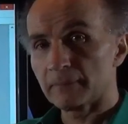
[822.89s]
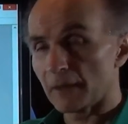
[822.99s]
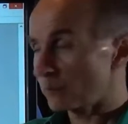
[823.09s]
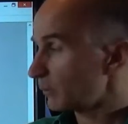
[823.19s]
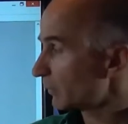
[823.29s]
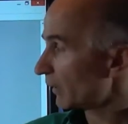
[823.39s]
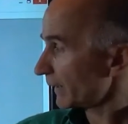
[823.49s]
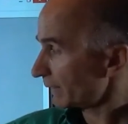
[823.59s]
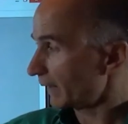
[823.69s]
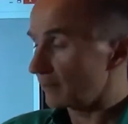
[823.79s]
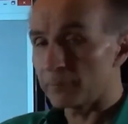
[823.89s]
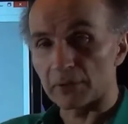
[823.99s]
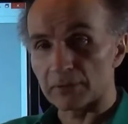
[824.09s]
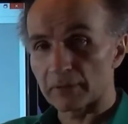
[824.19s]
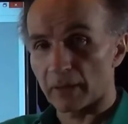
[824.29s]
it would be right at the
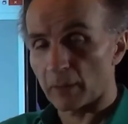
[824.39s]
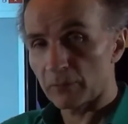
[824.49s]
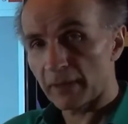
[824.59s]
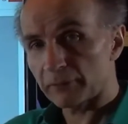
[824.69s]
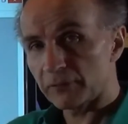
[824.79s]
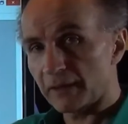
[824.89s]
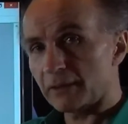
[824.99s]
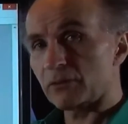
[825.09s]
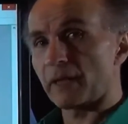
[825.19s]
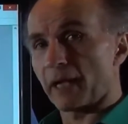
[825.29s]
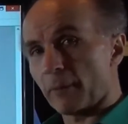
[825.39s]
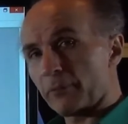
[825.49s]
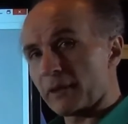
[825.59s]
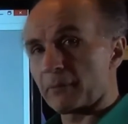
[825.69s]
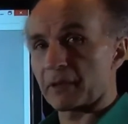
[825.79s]
input. I wouldn't have to take it to the
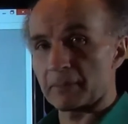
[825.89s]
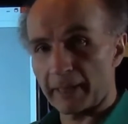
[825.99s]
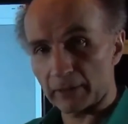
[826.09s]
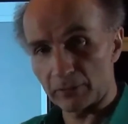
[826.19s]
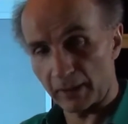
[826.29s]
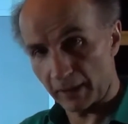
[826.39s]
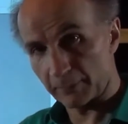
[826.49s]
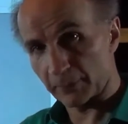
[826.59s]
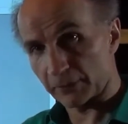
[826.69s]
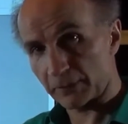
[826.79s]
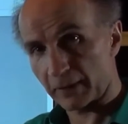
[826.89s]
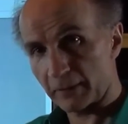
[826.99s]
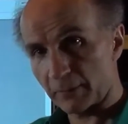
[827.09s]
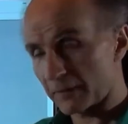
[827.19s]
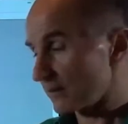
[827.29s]
output and bring it back to the input,
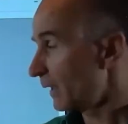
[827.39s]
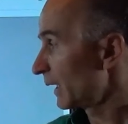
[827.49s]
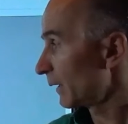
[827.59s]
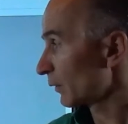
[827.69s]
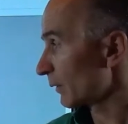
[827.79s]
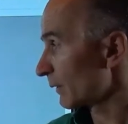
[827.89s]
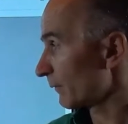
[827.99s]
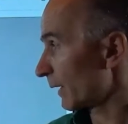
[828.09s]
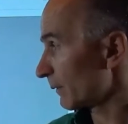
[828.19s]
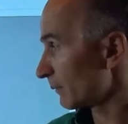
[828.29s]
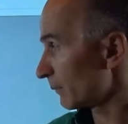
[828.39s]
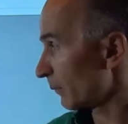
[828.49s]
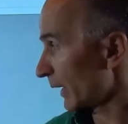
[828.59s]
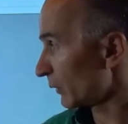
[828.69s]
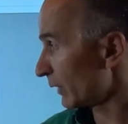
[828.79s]
right? Because
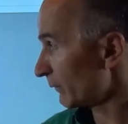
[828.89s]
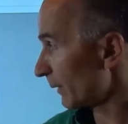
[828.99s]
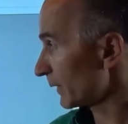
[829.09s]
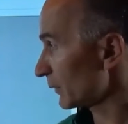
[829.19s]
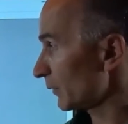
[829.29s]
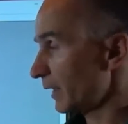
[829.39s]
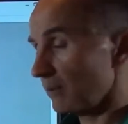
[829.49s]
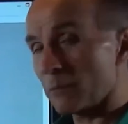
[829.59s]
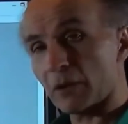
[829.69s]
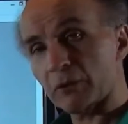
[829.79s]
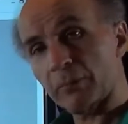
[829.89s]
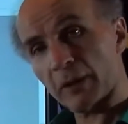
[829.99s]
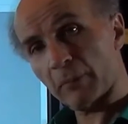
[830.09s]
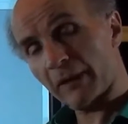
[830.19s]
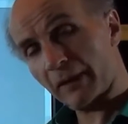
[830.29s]
by going from here to here, we
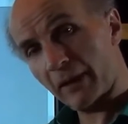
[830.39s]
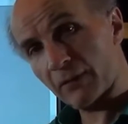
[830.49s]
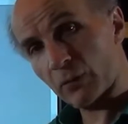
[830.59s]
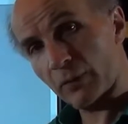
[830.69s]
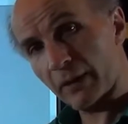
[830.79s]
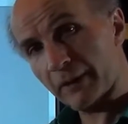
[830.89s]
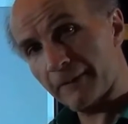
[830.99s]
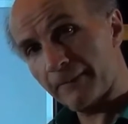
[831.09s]
multiply by the gain squared,